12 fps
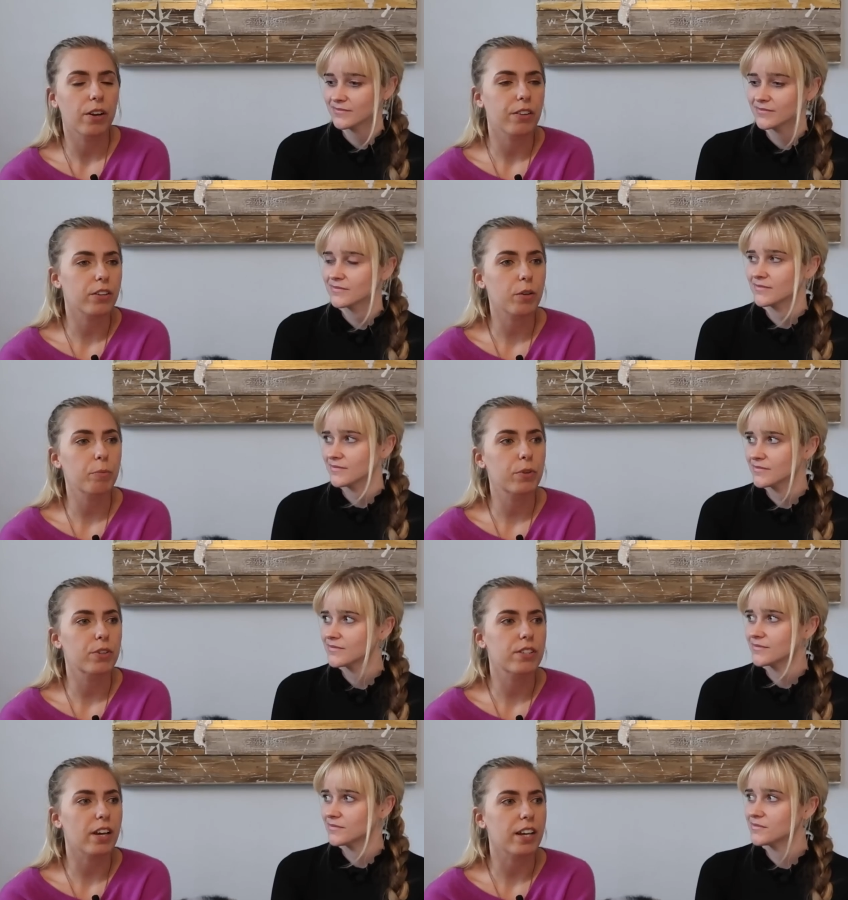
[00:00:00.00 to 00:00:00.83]
Speaker 1: or other
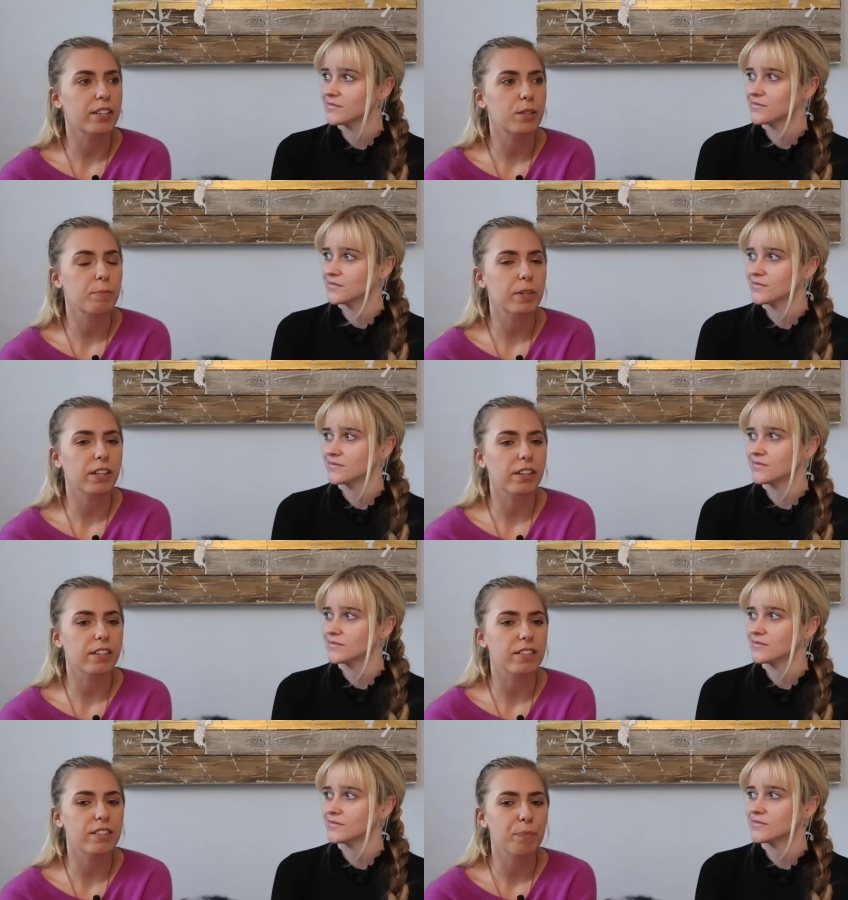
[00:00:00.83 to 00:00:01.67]
computer science
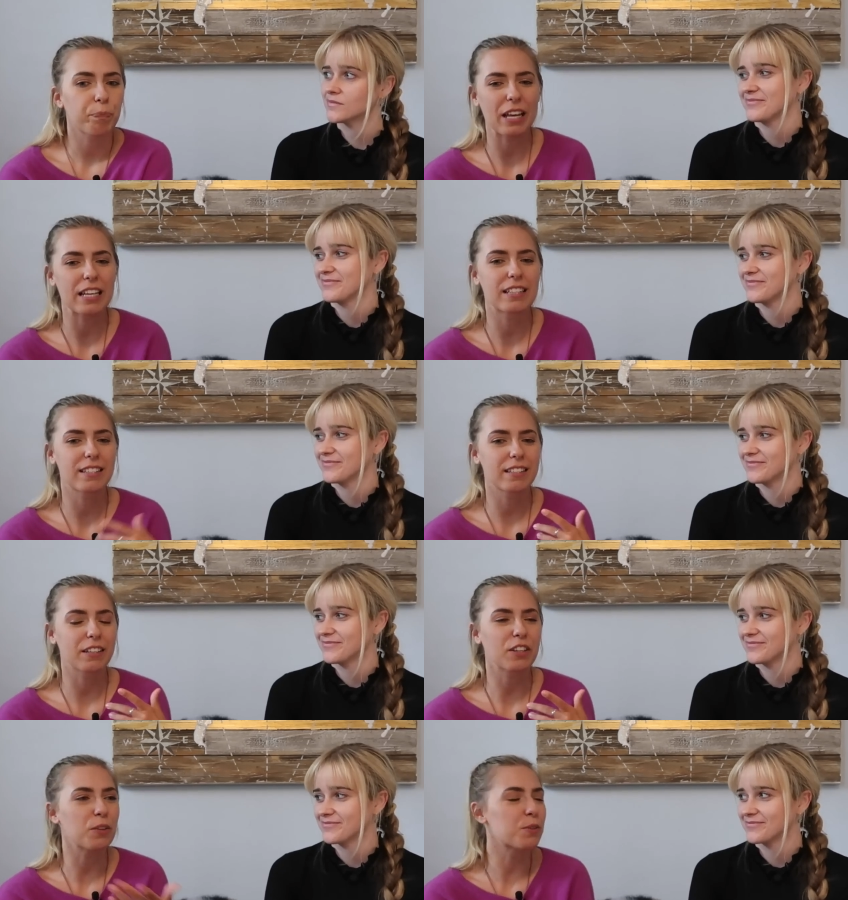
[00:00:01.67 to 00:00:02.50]
because it's
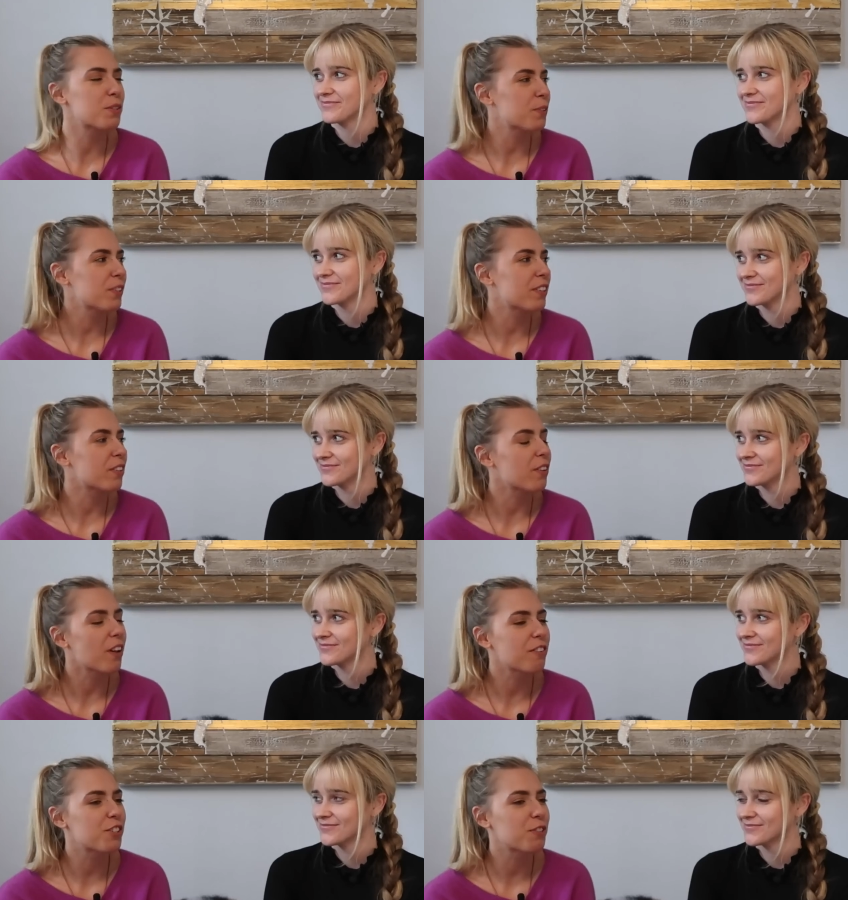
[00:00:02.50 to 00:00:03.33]
useful in a
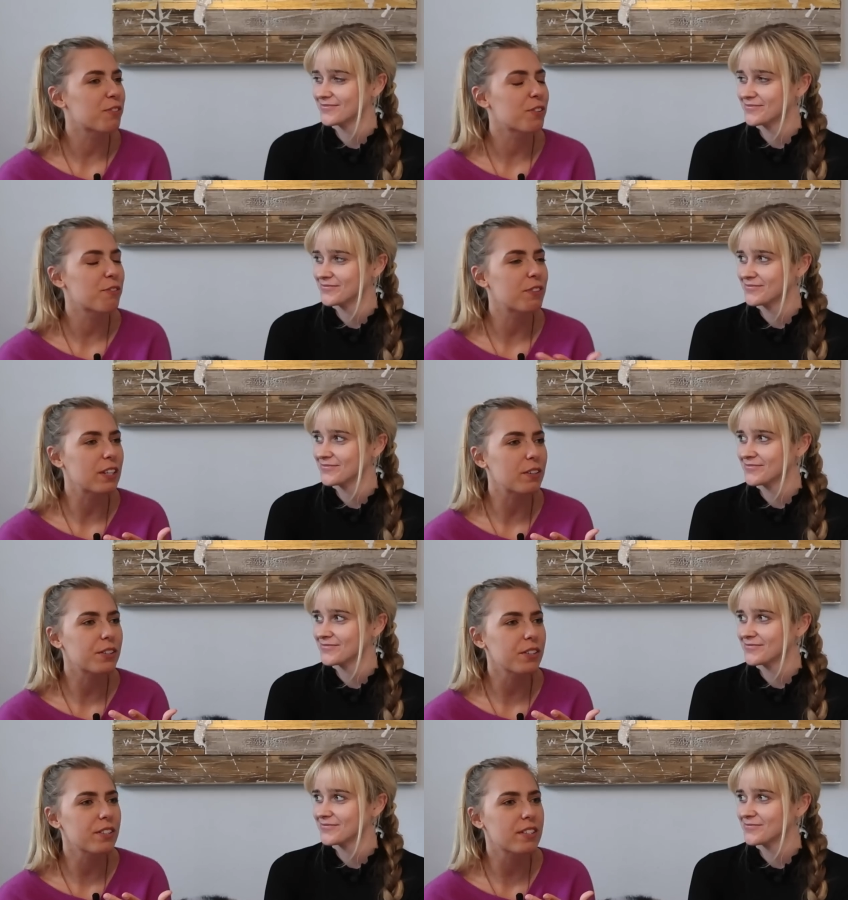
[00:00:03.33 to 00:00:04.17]
lot of different
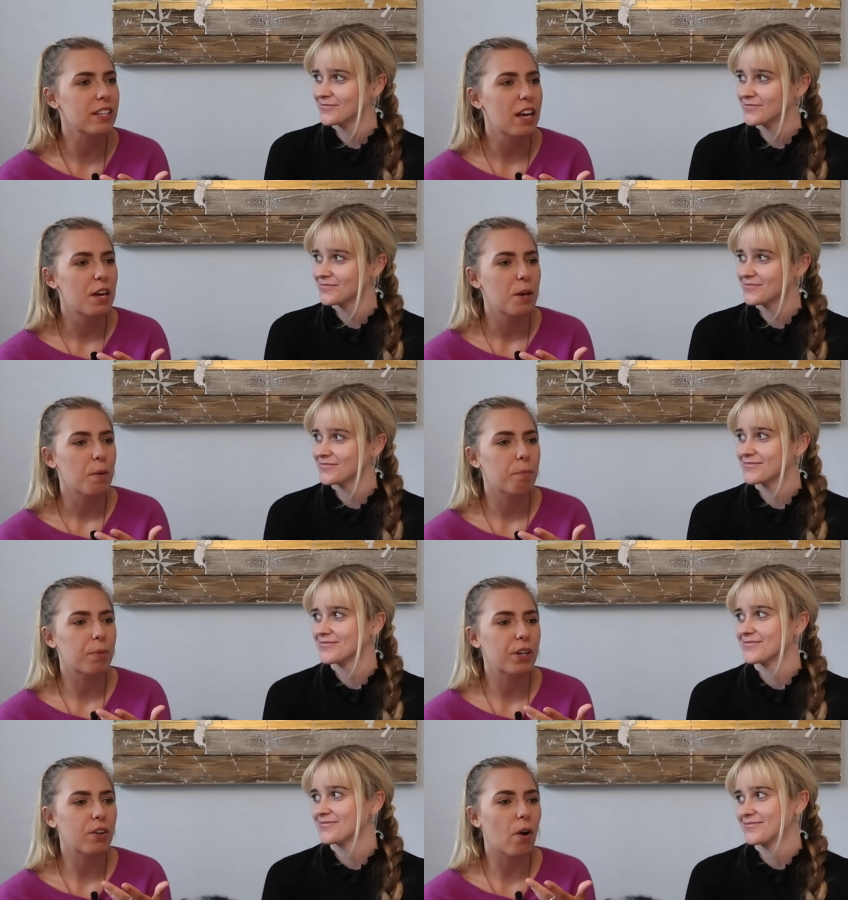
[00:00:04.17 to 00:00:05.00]
fields,
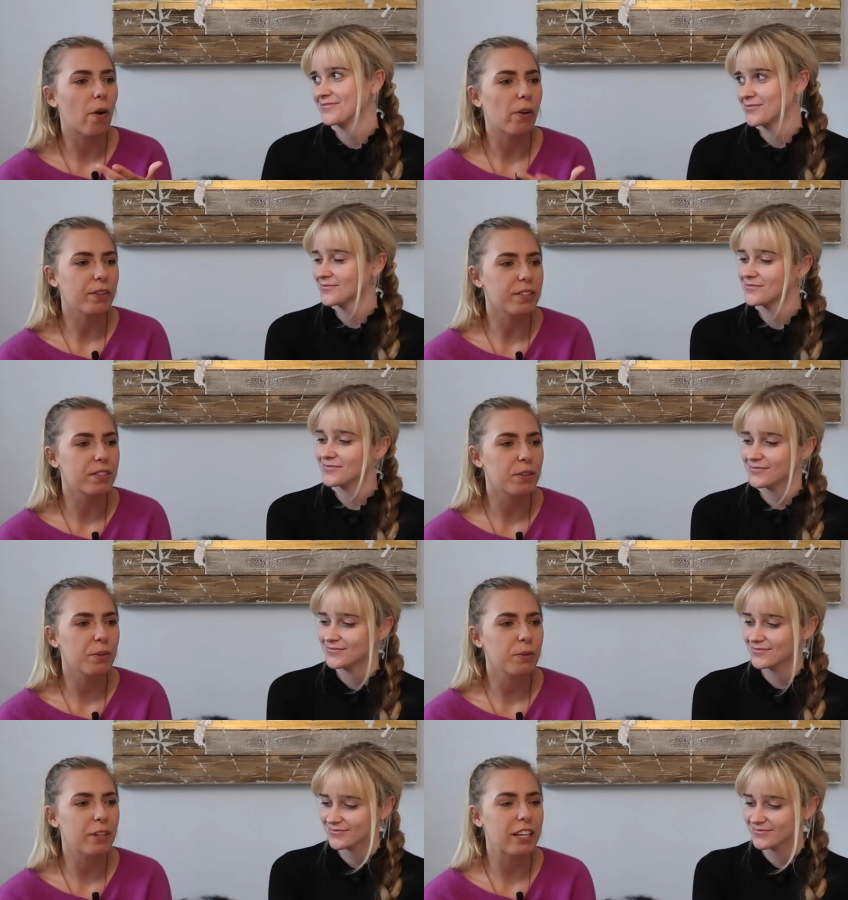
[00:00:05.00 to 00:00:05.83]
but
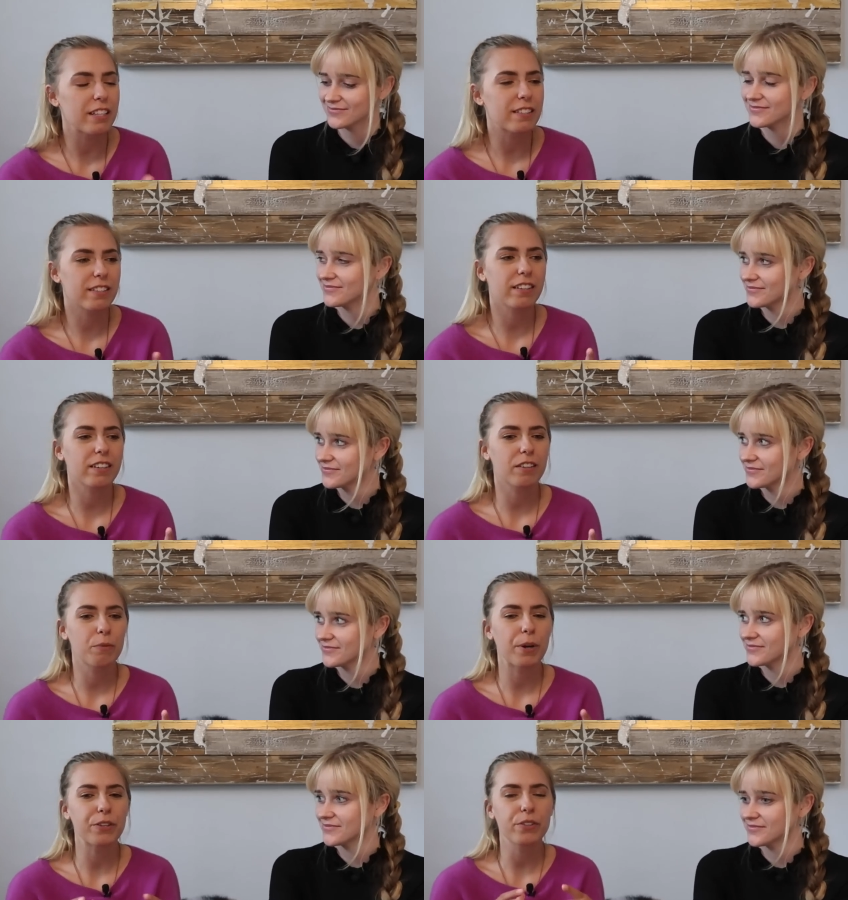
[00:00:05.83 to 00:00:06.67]
also it's
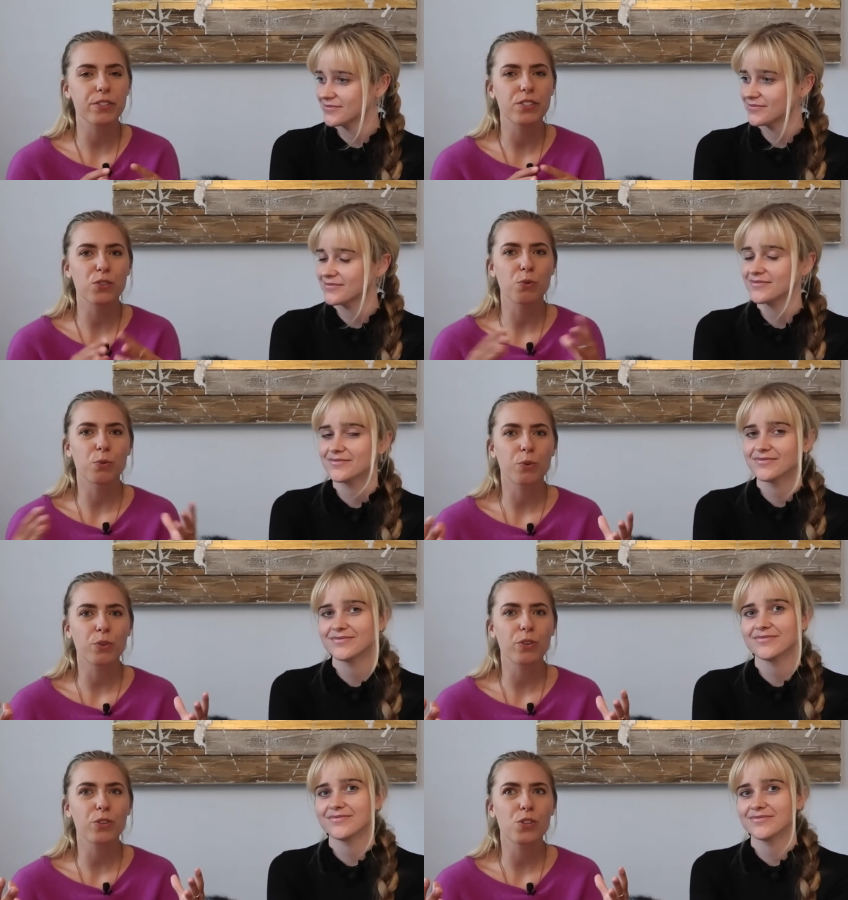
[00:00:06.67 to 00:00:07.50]
when you're in
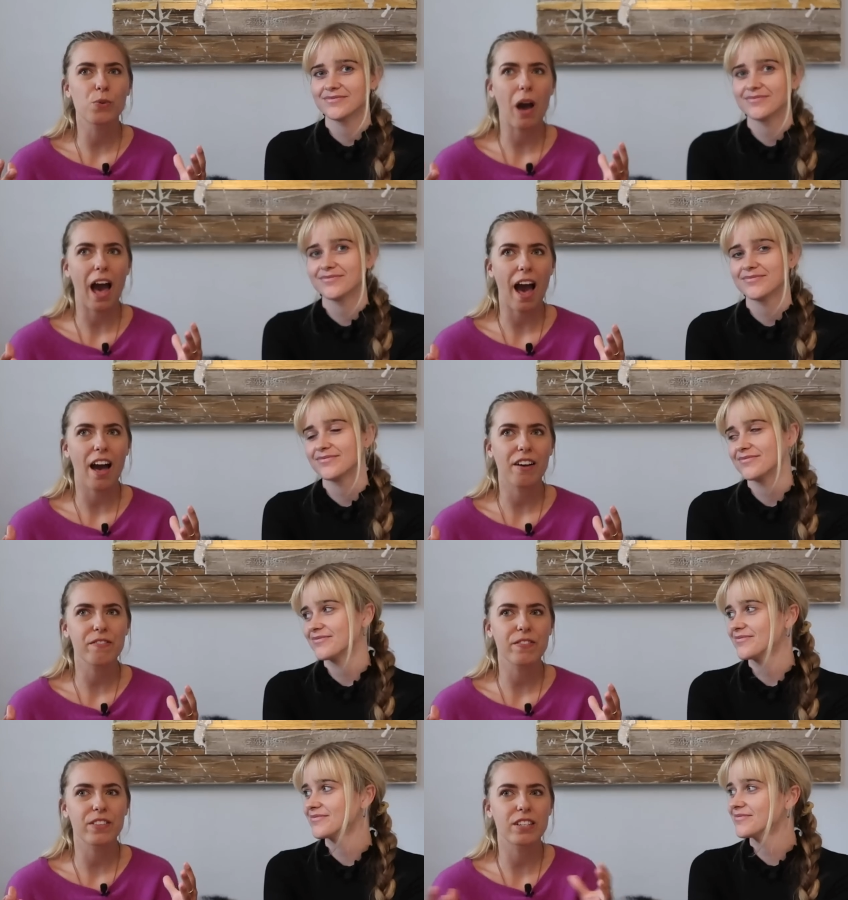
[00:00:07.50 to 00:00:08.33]
school, you
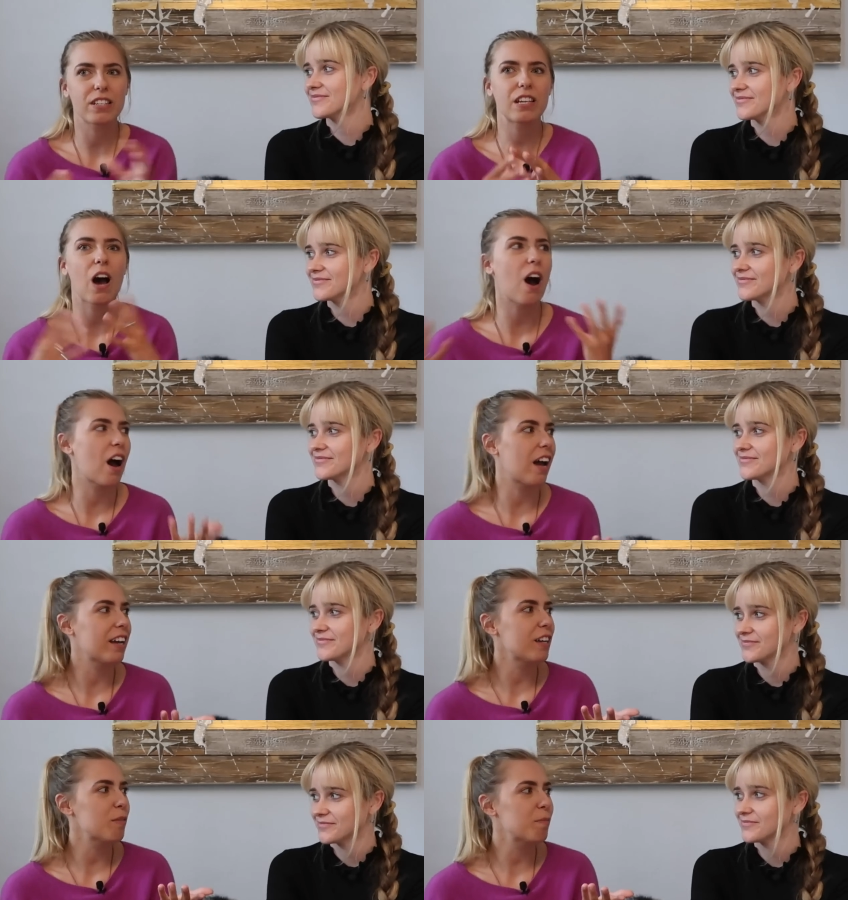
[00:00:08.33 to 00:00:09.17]
have the
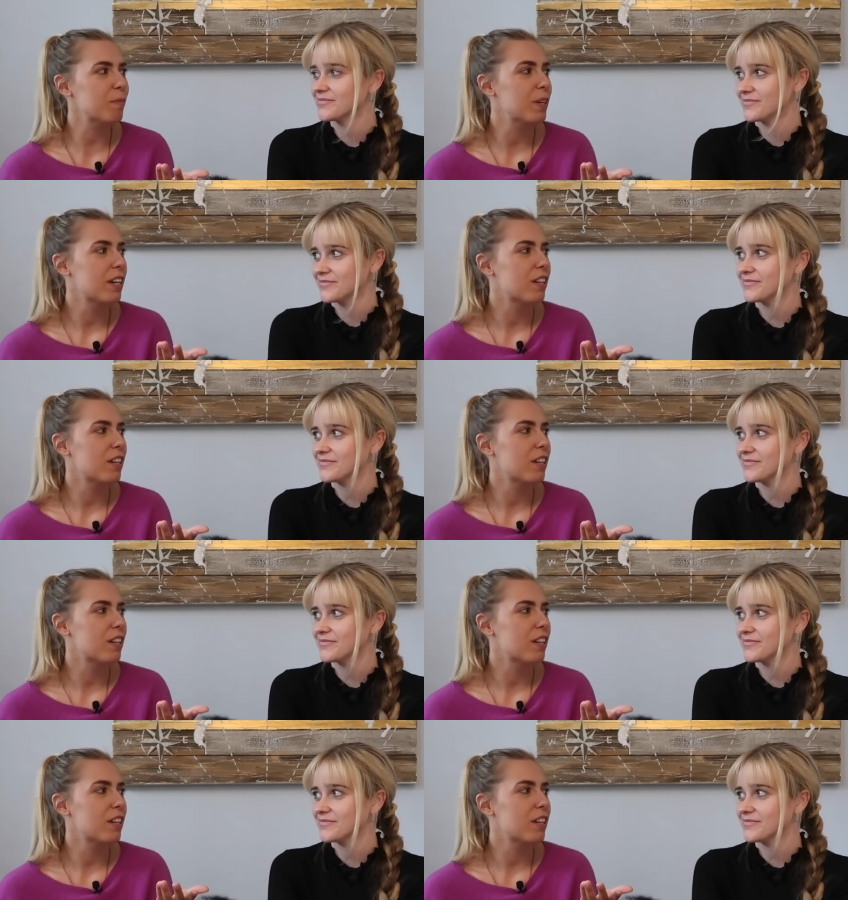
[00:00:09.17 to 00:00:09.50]
time